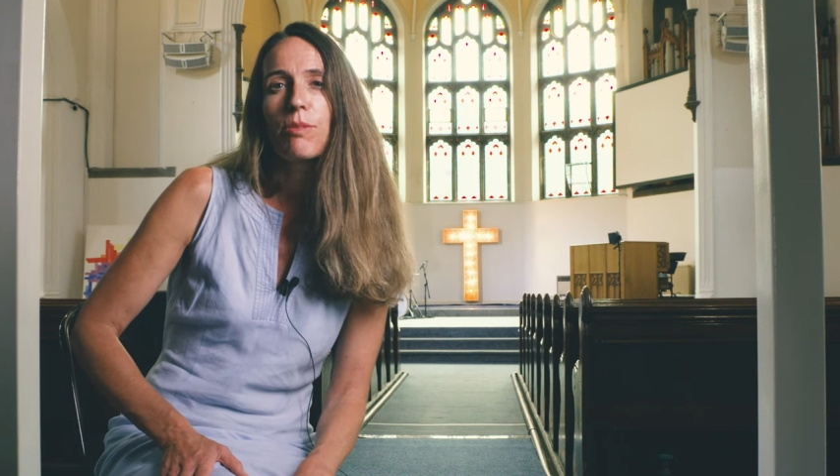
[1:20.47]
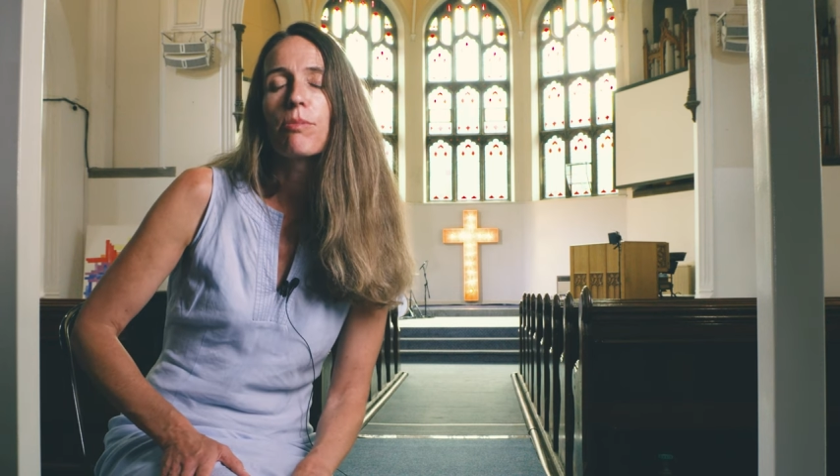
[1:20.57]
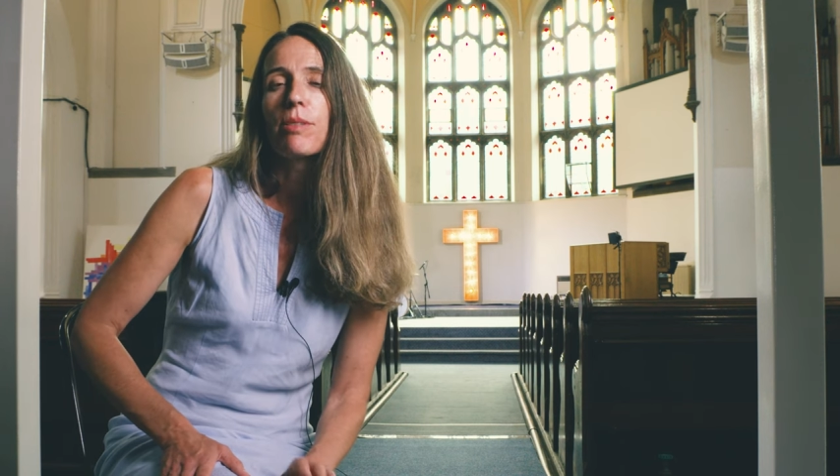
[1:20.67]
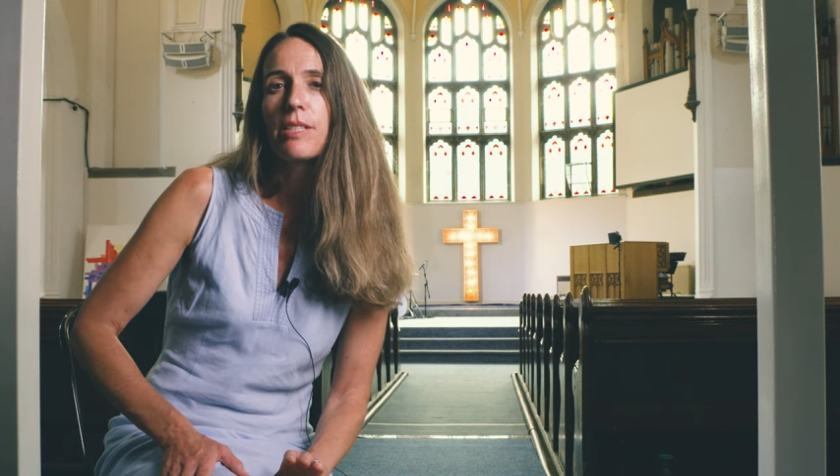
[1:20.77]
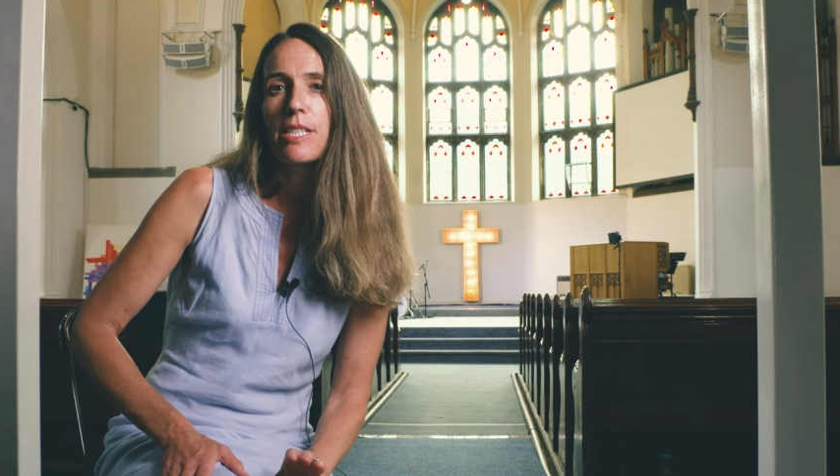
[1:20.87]
We
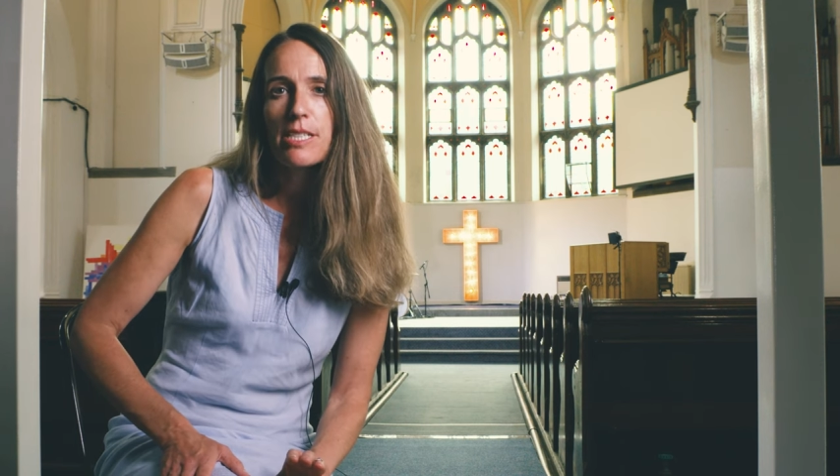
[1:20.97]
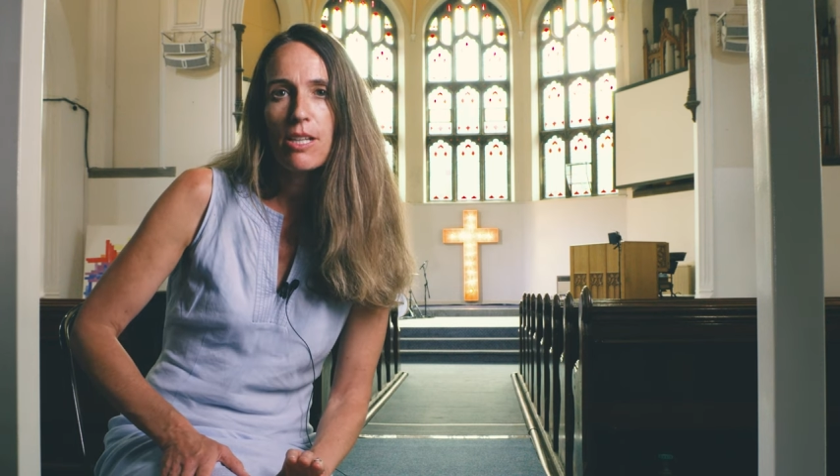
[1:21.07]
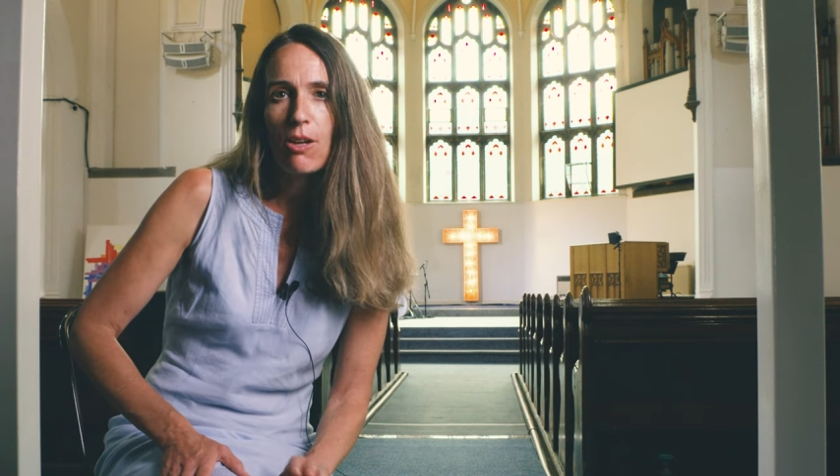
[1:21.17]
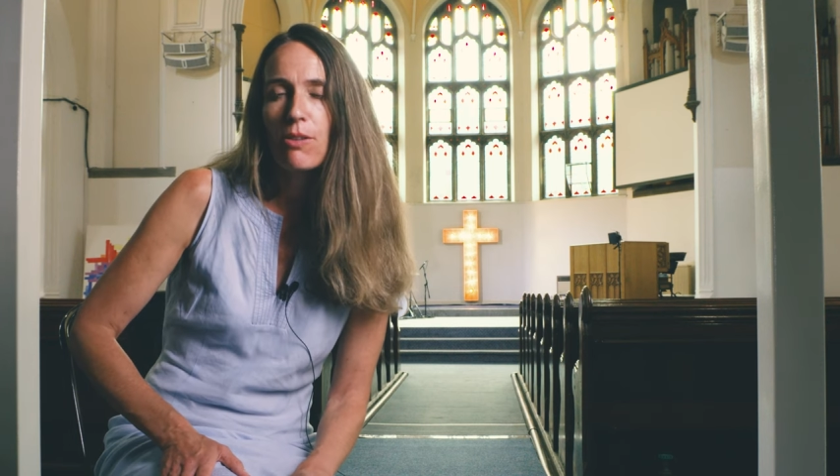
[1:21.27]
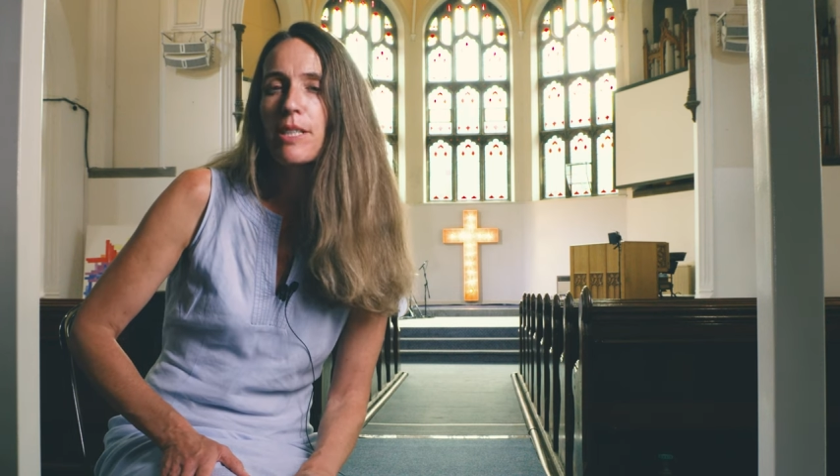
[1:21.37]
will need
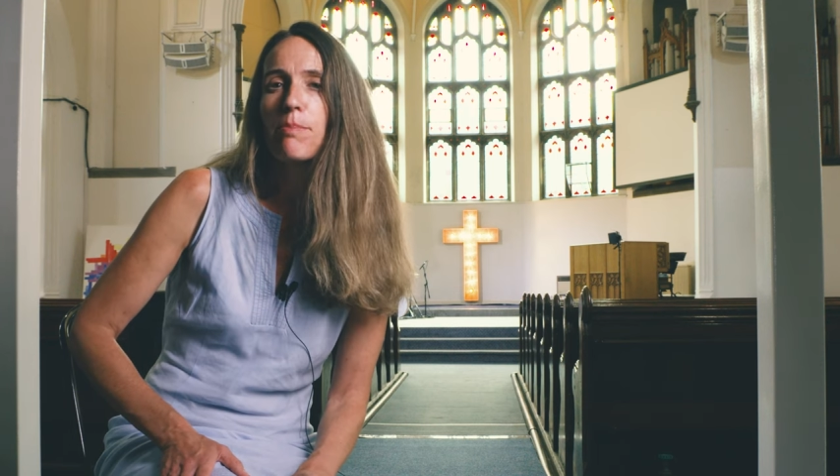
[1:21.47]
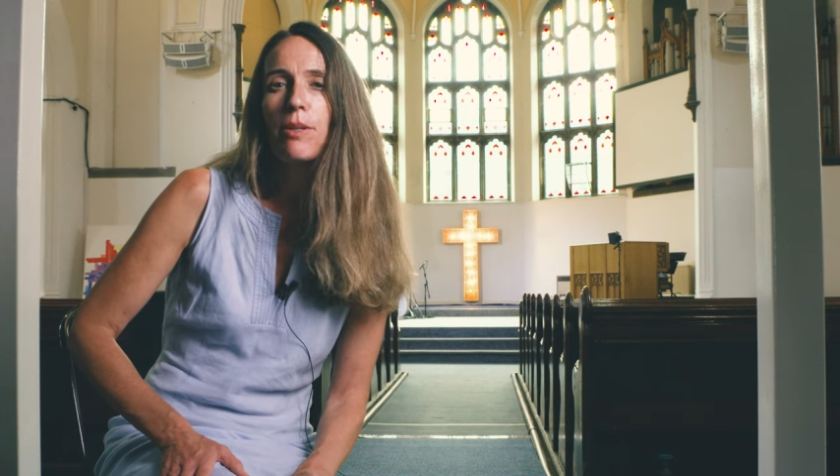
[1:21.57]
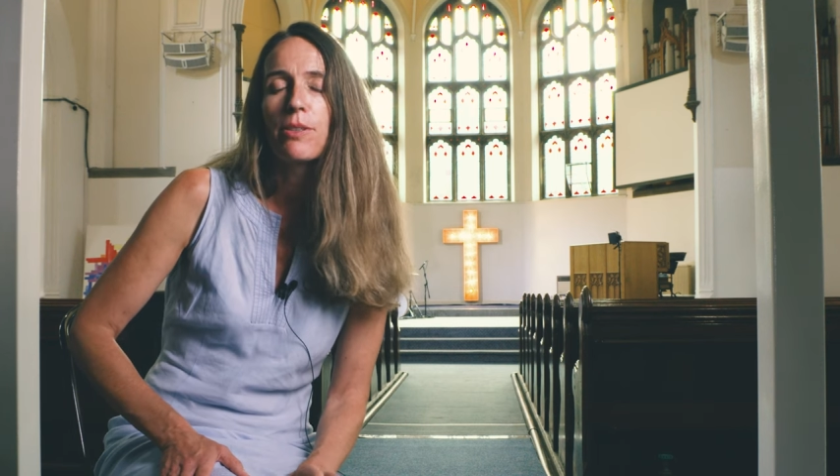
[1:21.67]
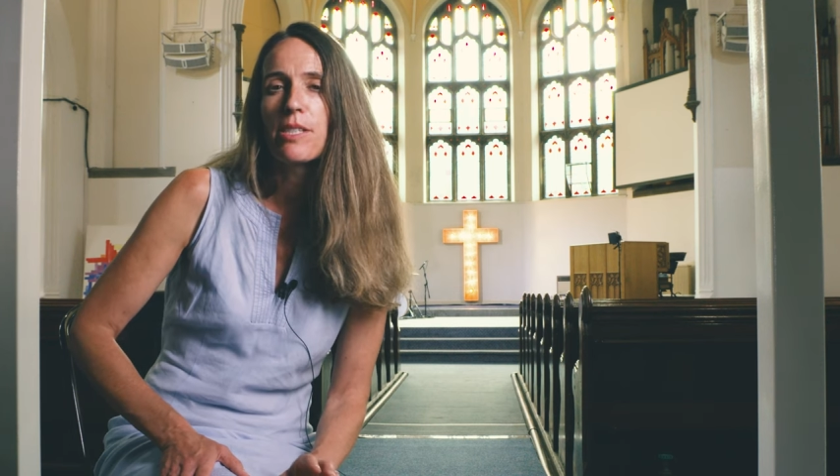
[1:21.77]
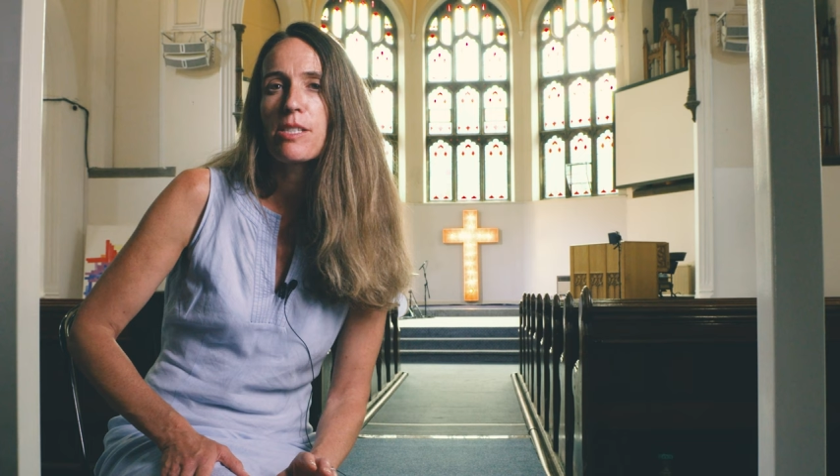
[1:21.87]
holy
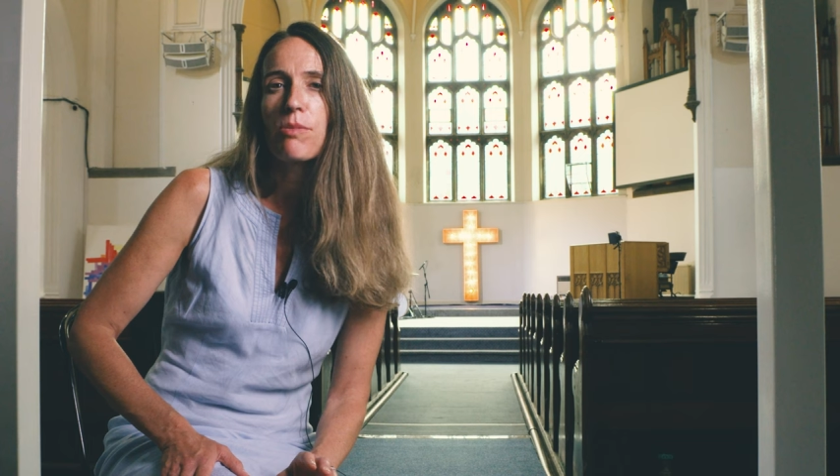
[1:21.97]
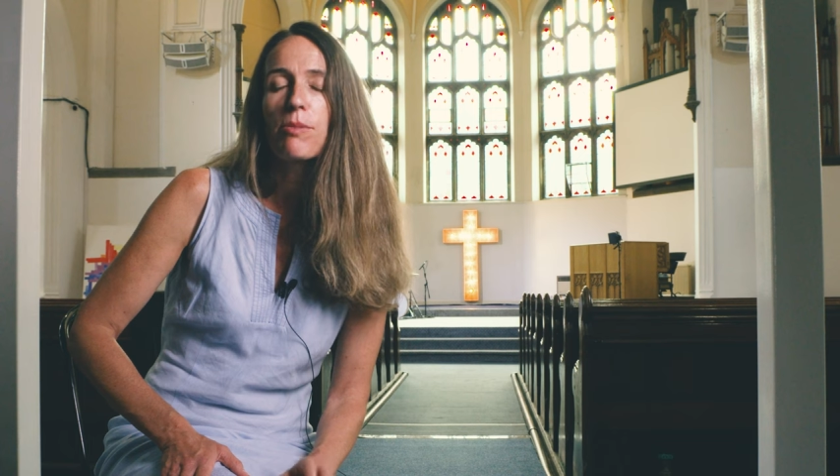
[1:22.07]
boldness.